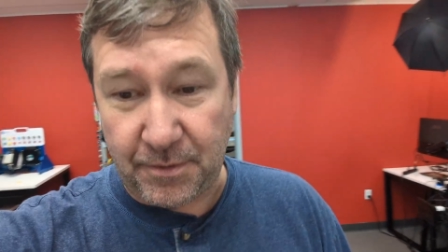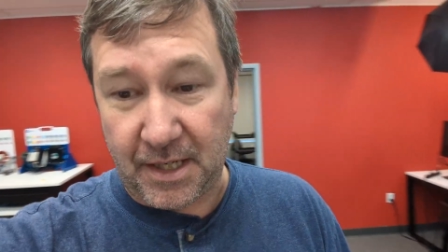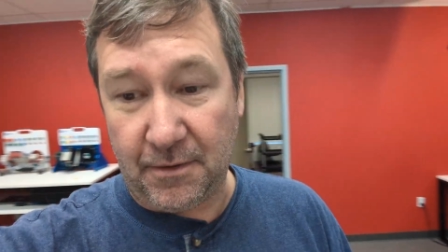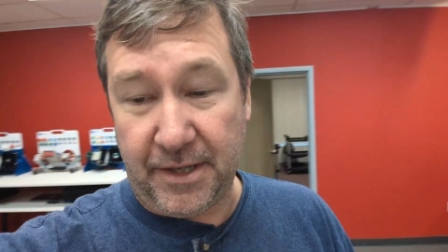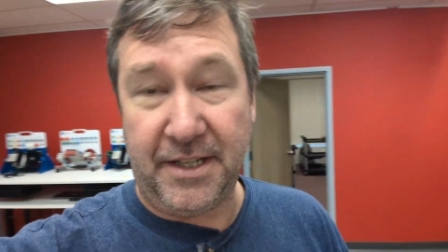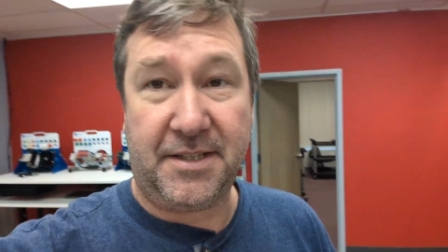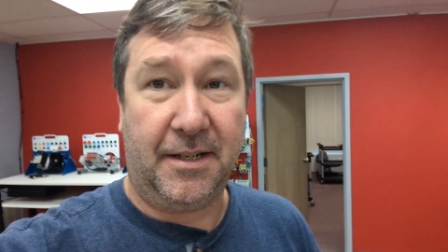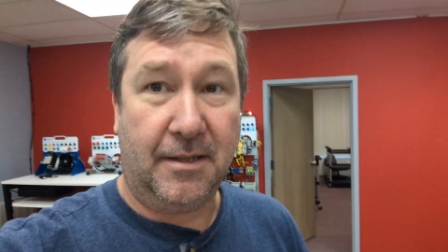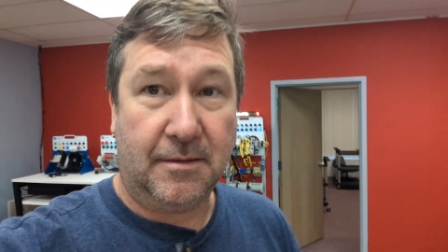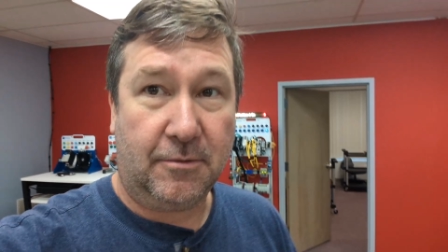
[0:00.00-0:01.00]
whatever it is,
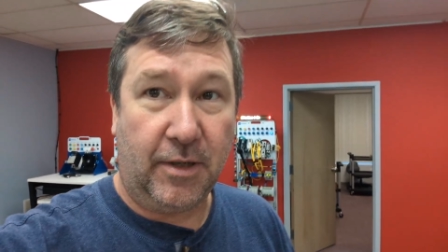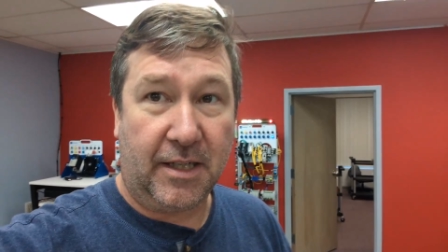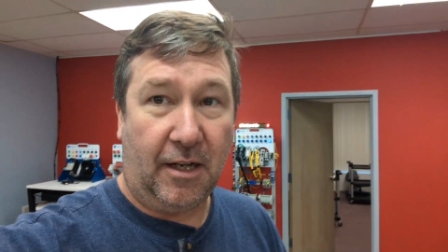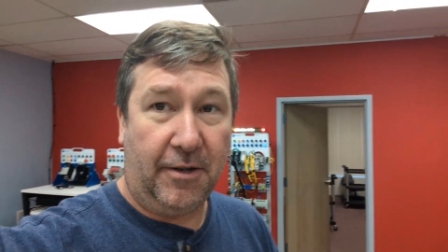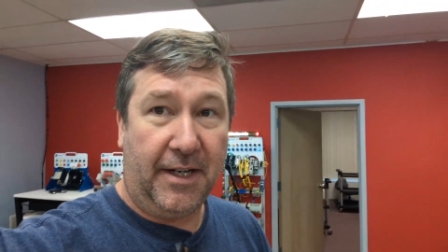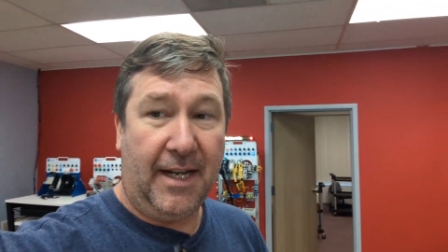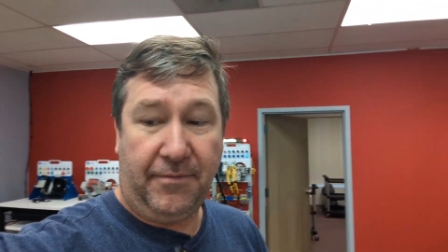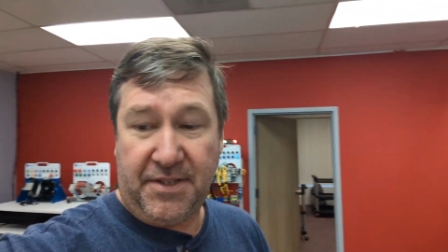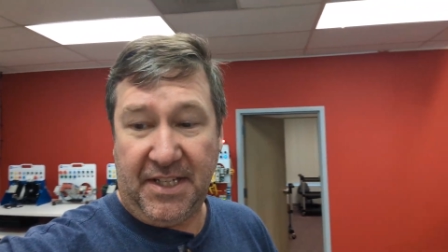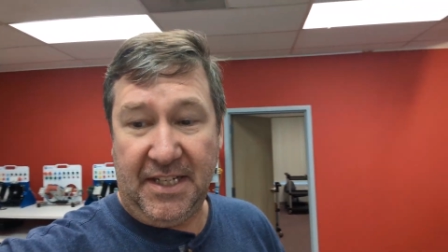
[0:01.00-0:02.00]
and quit calling it
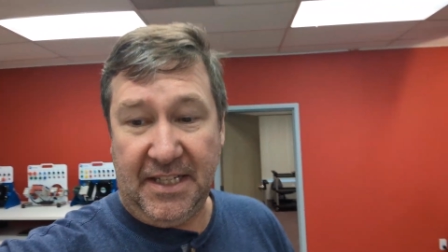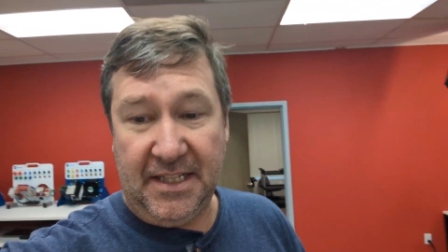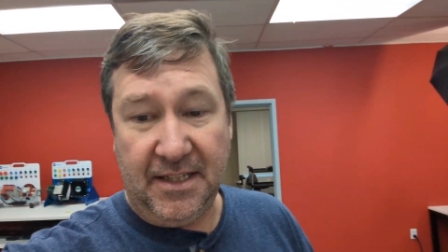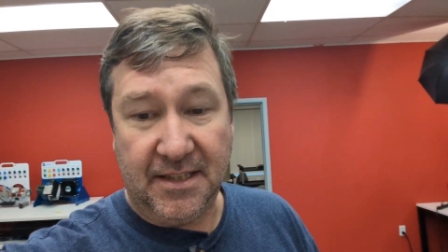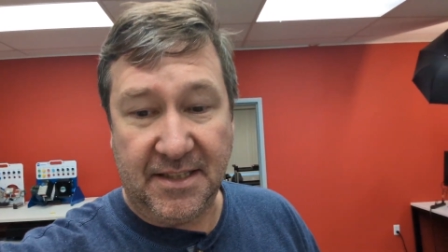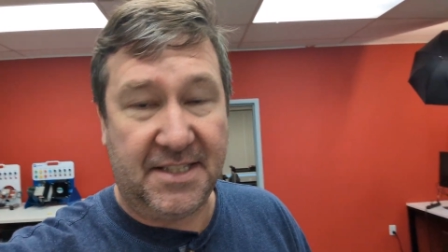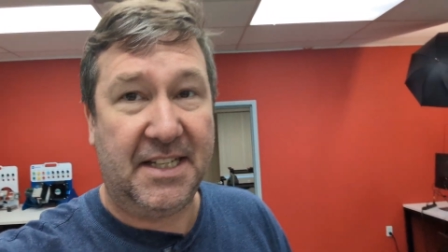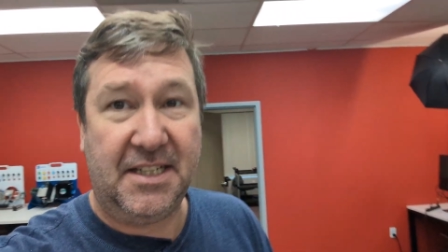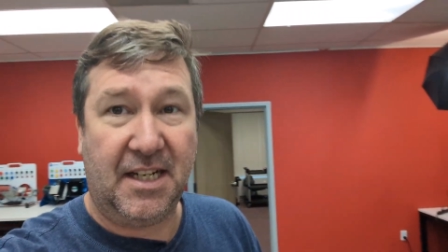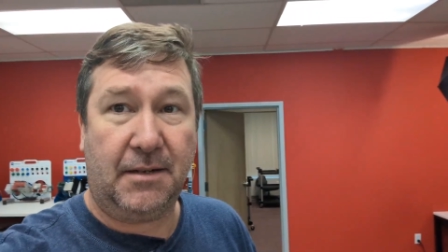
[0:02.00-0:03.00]

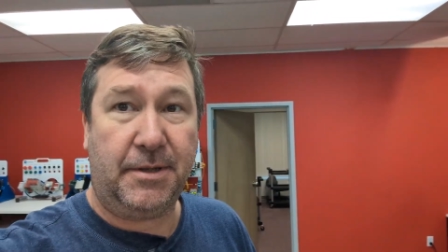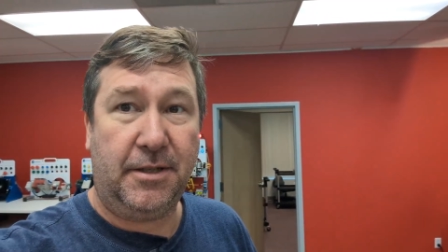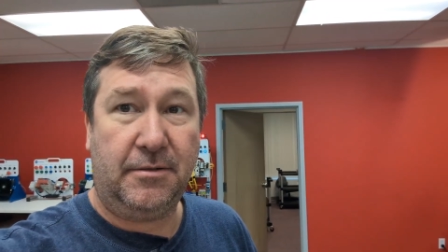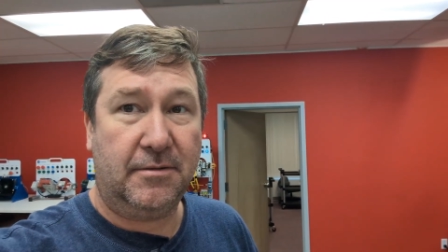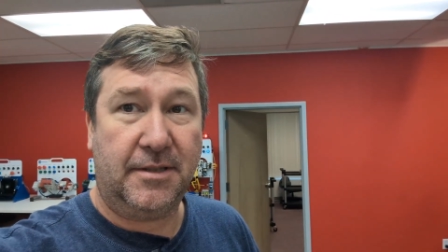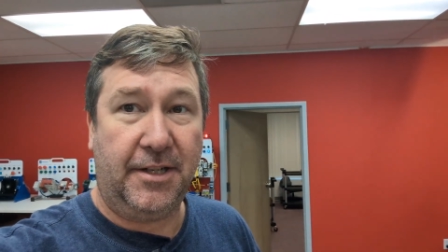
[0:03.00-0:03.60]
FTDW.